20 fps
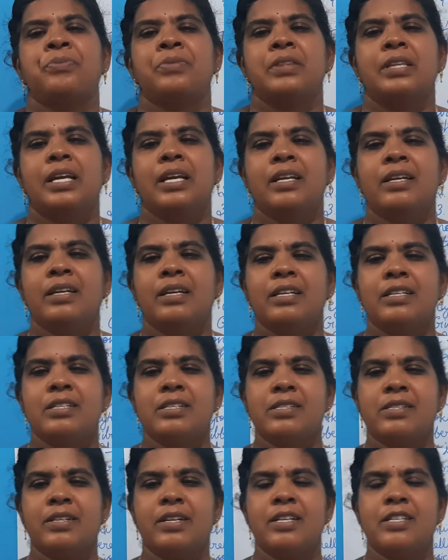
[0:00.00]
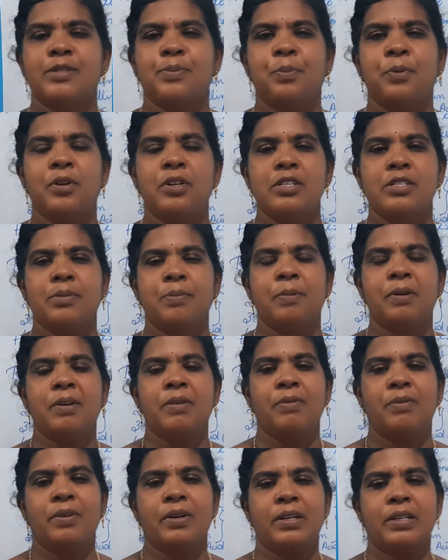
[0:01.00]
Then it is
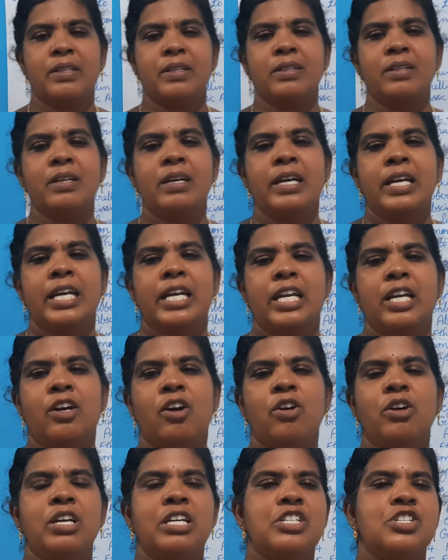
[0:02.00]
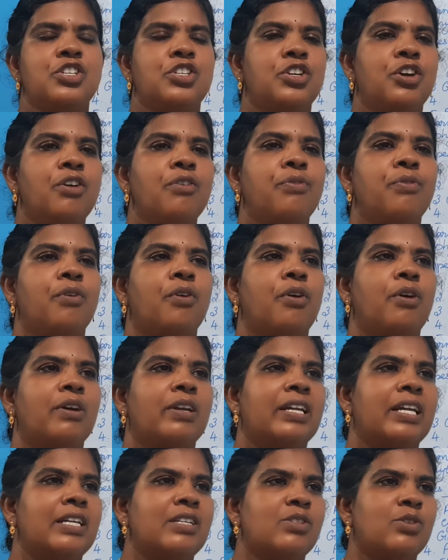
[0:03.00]
responsible for the elongation of
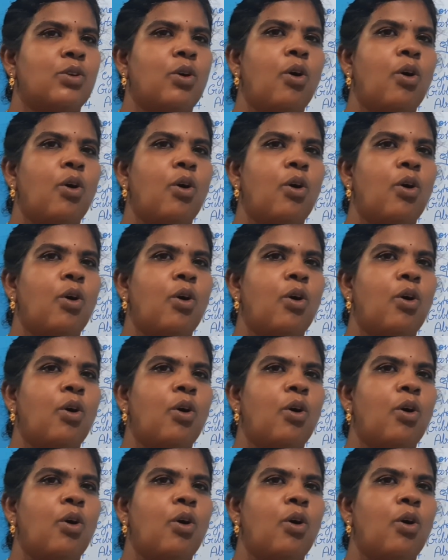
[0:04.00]
organs,